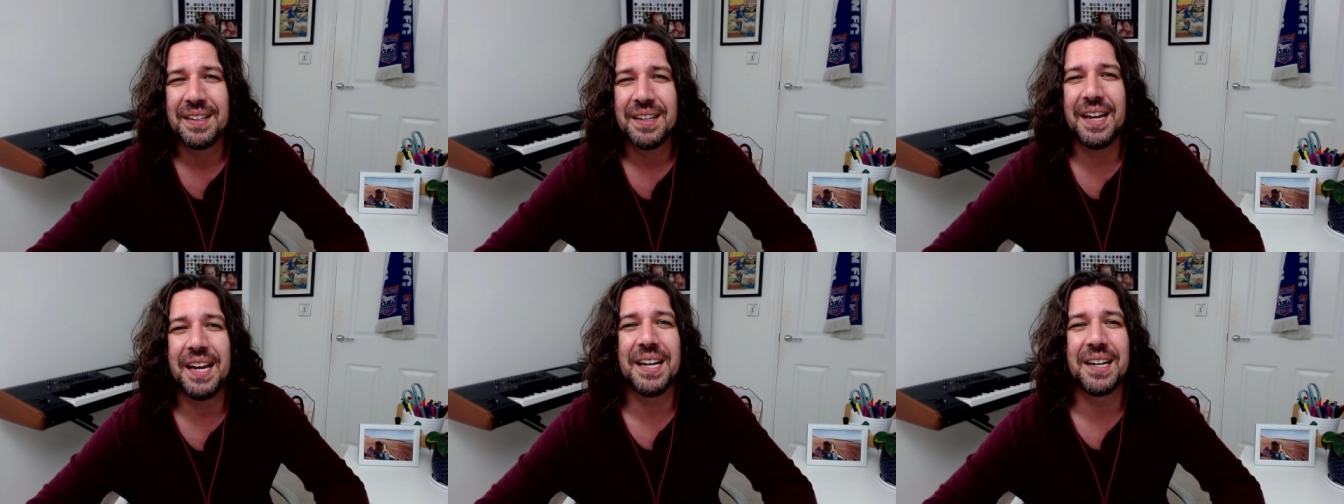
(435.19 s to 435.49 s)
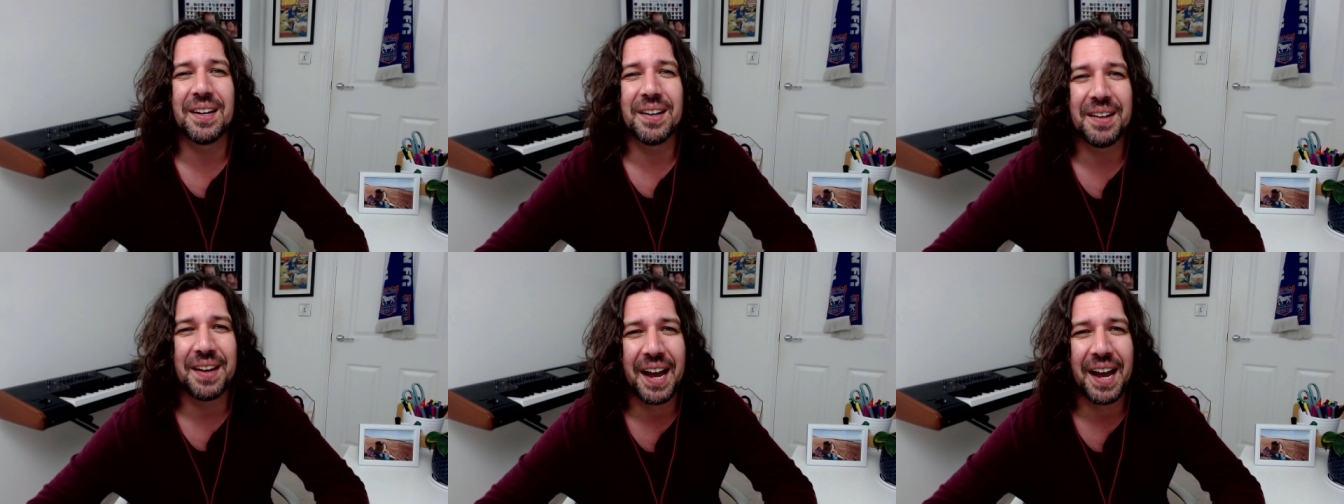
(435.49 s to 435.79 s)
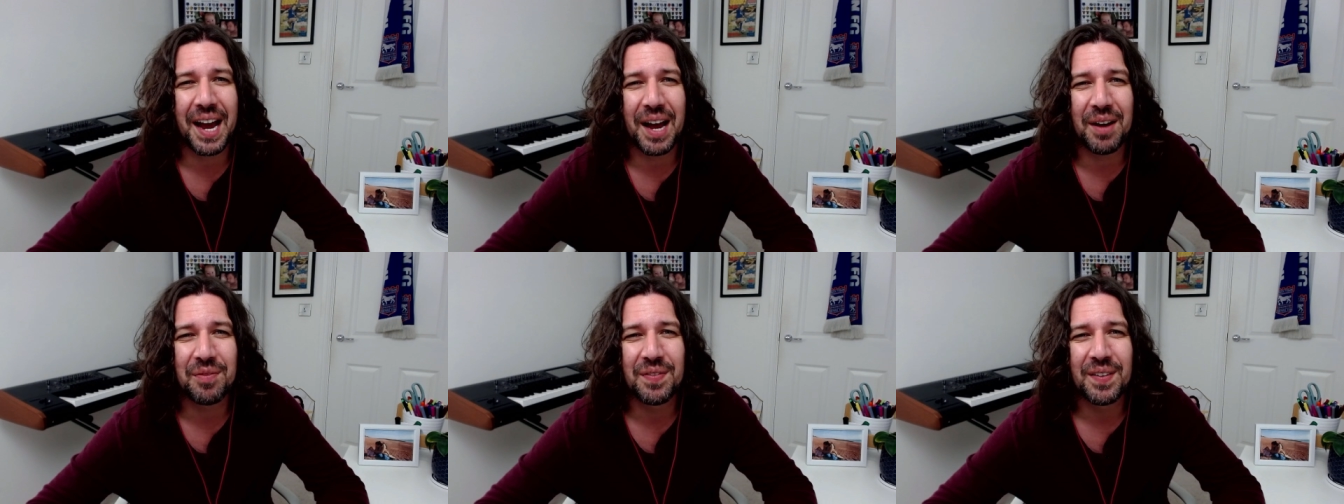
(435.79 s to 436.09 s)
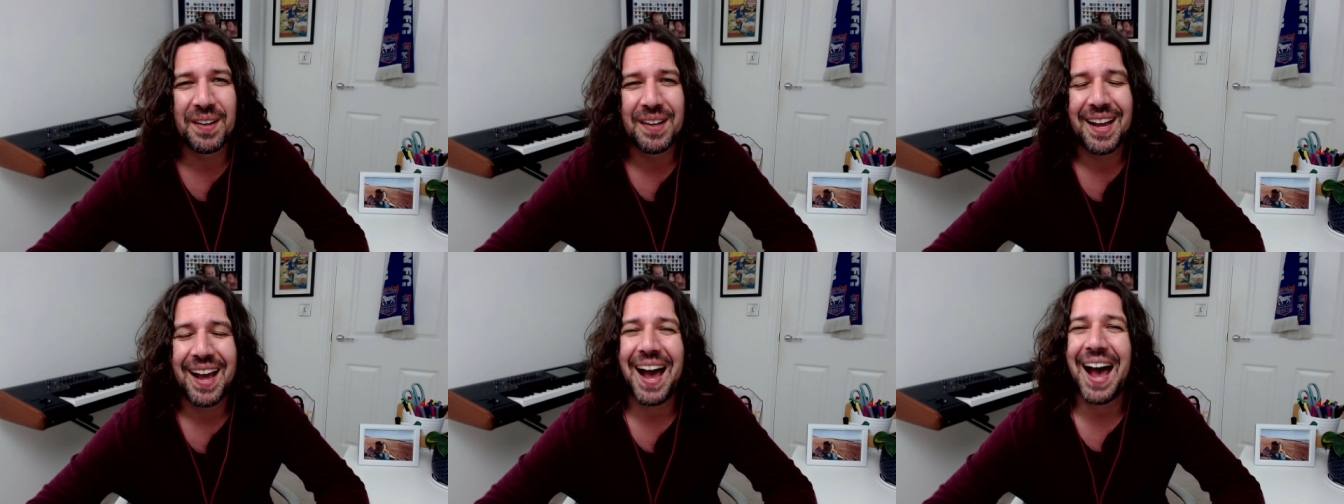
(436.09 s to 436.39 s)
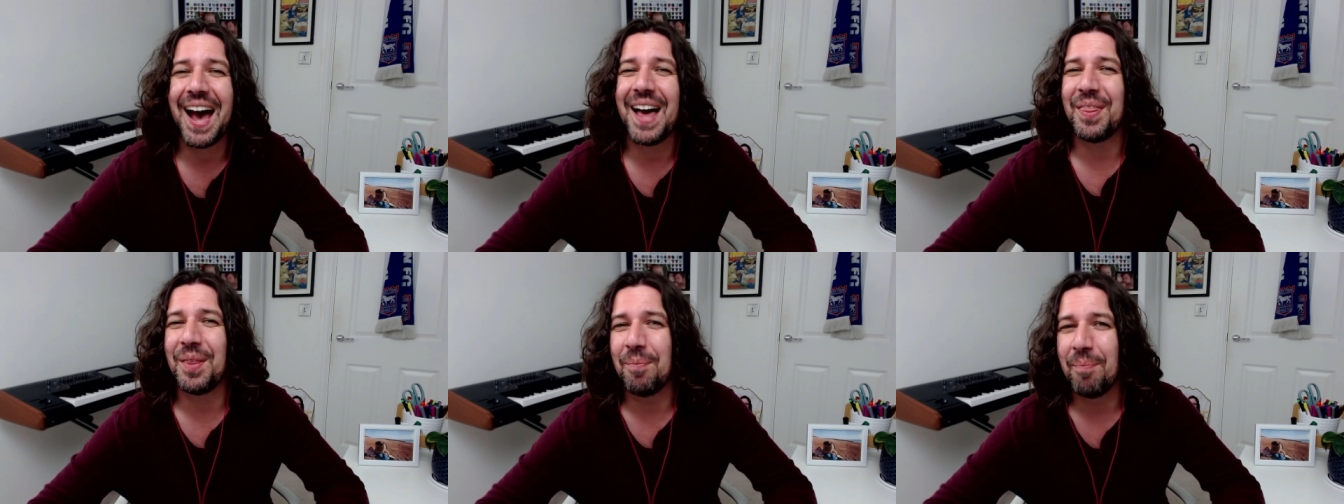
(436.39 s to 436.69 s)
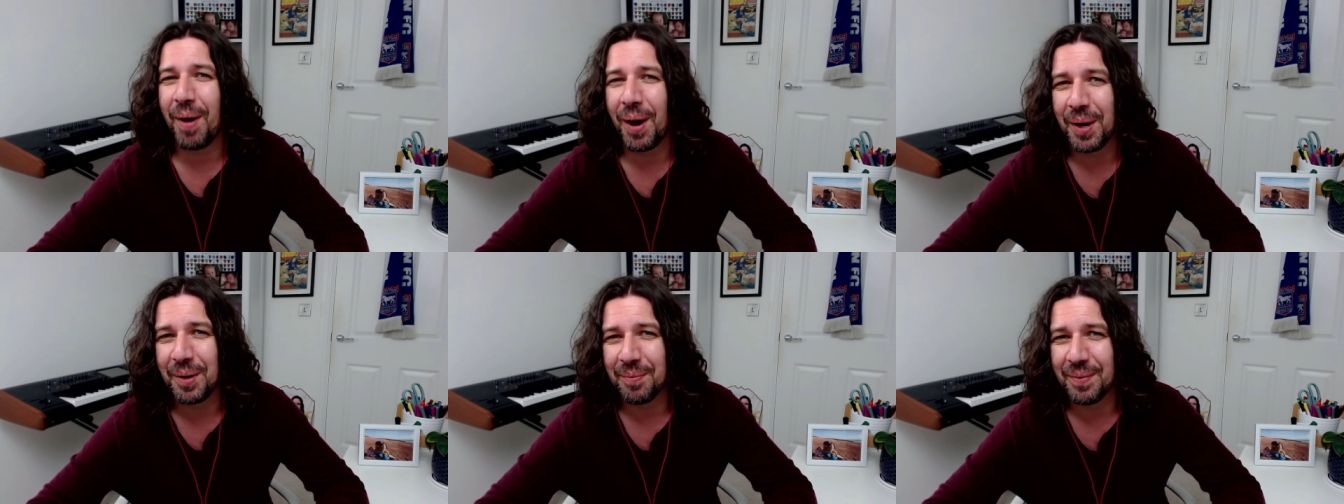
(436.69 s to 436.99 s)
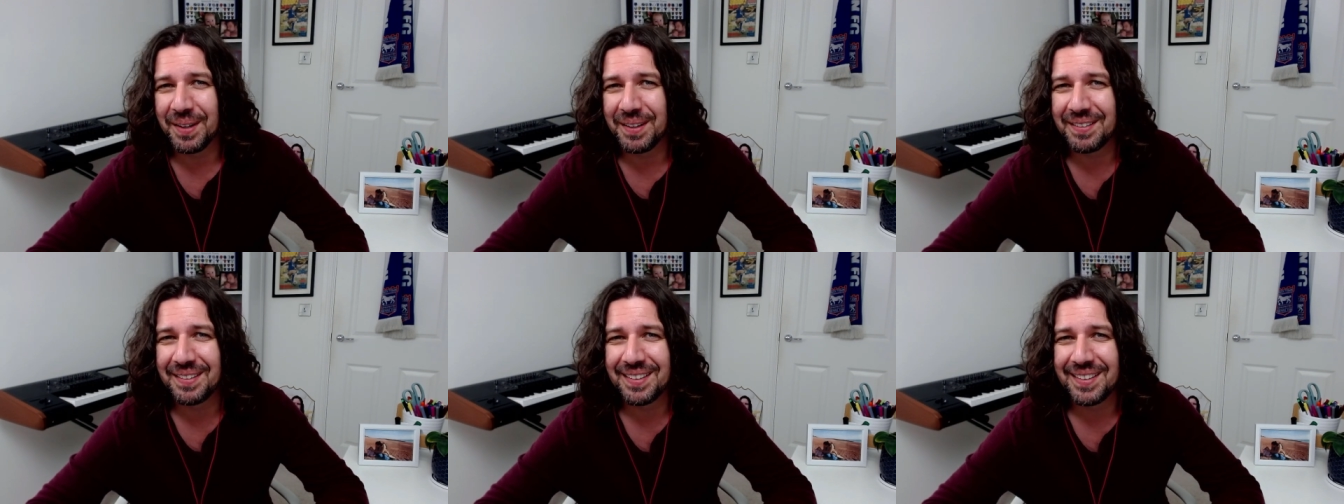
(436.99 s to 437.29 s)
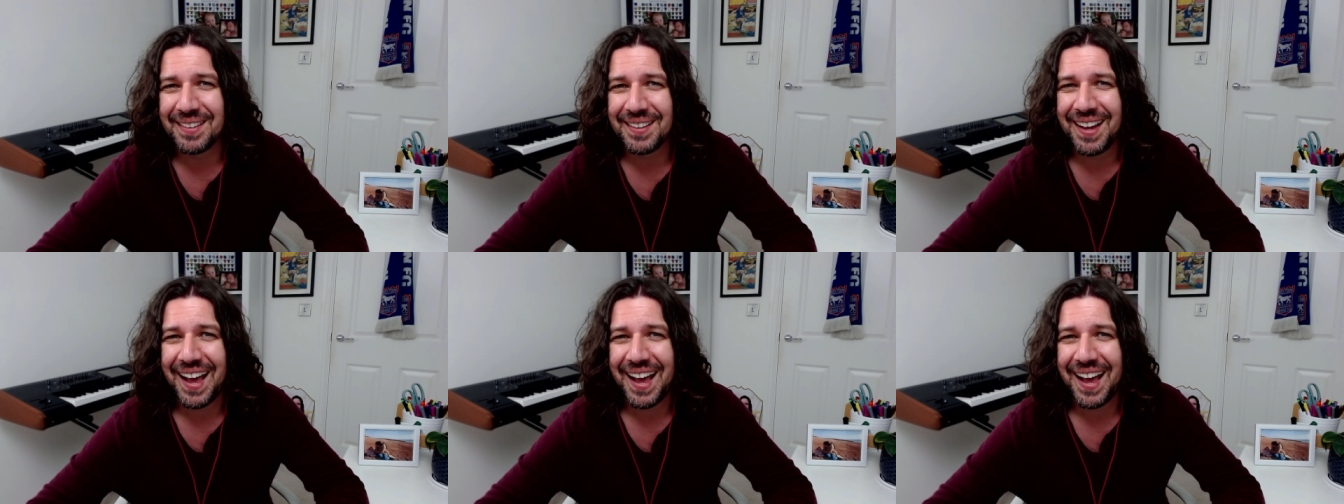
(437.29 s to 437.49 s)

England have at the moment?